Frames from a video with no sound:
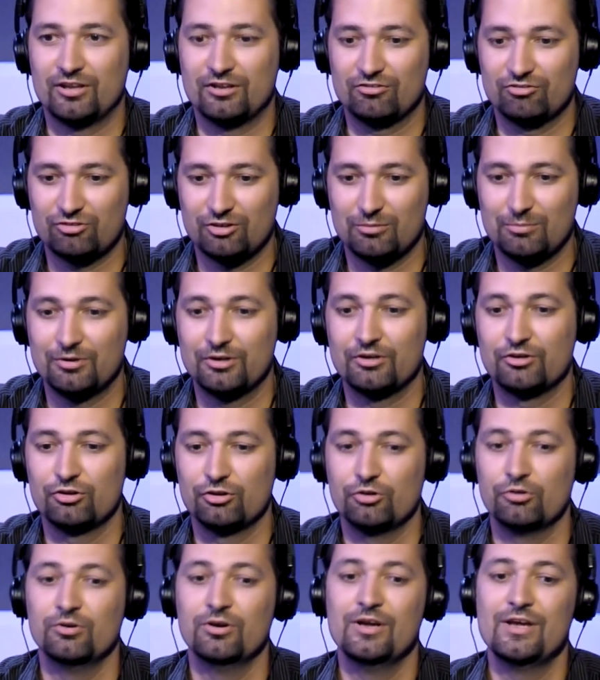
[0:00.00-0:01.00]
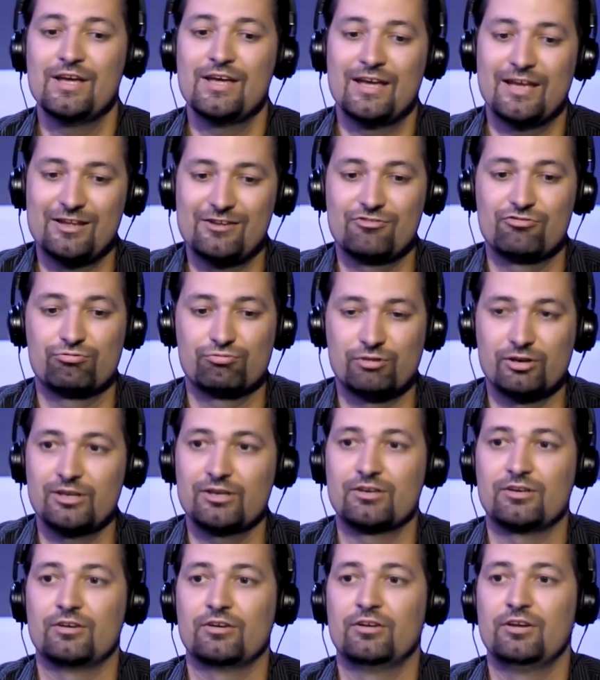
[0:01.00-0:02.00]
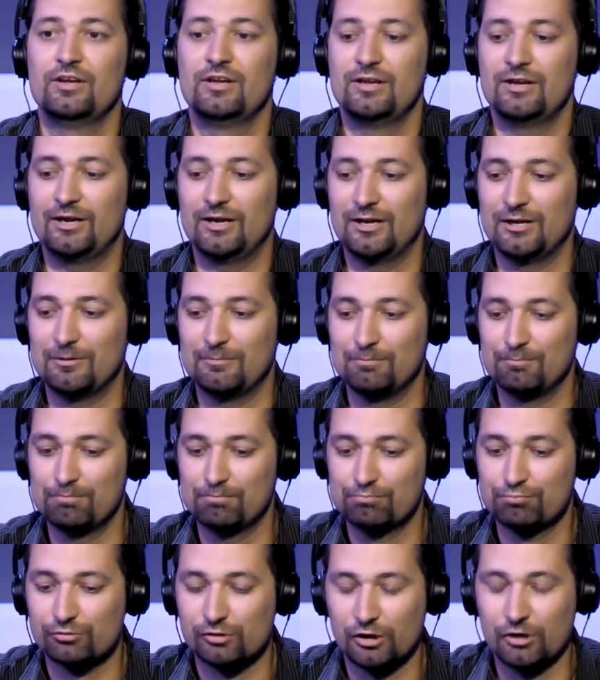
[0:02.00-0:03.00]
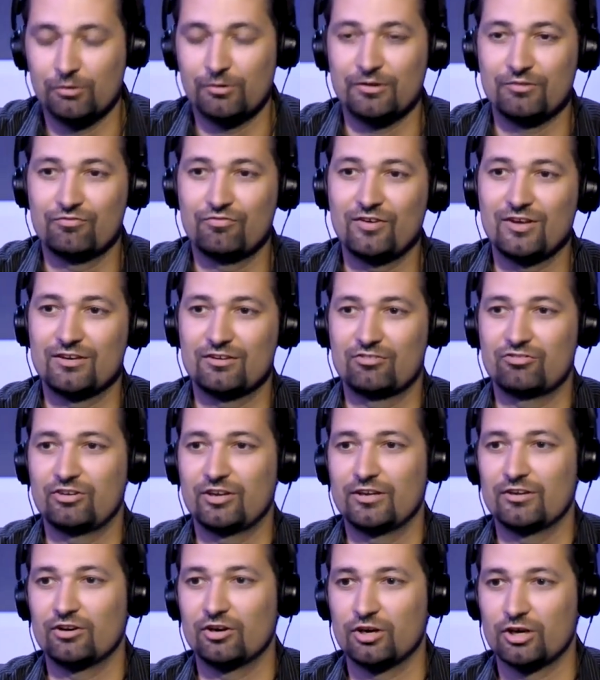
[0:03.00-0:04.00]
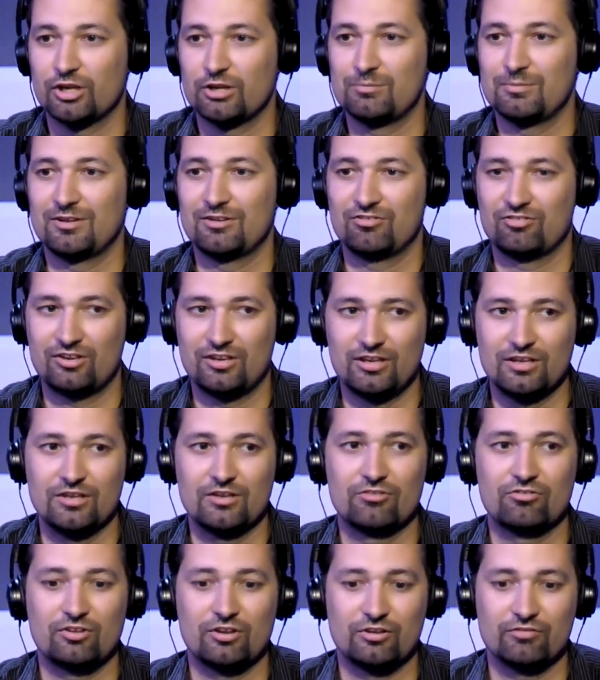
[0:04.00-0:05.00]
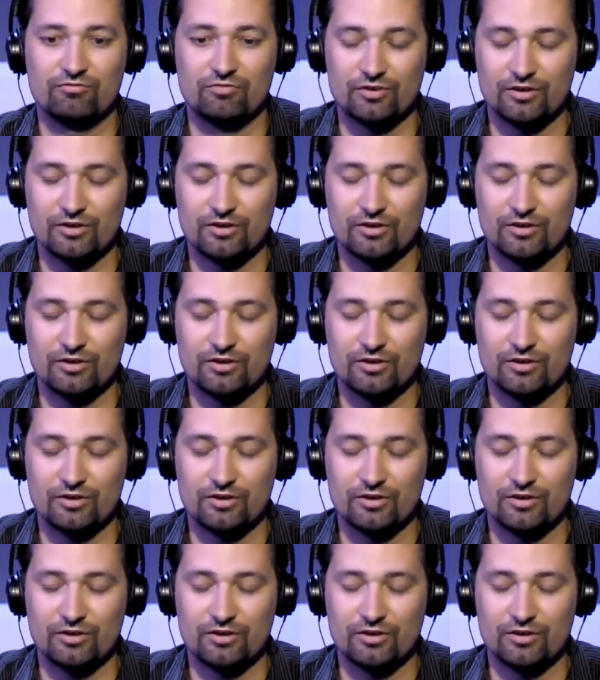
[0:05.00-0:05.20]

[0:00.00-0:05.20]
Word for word: as someone who has written yeah. um, pro-infanticide arguments. He is a yeah.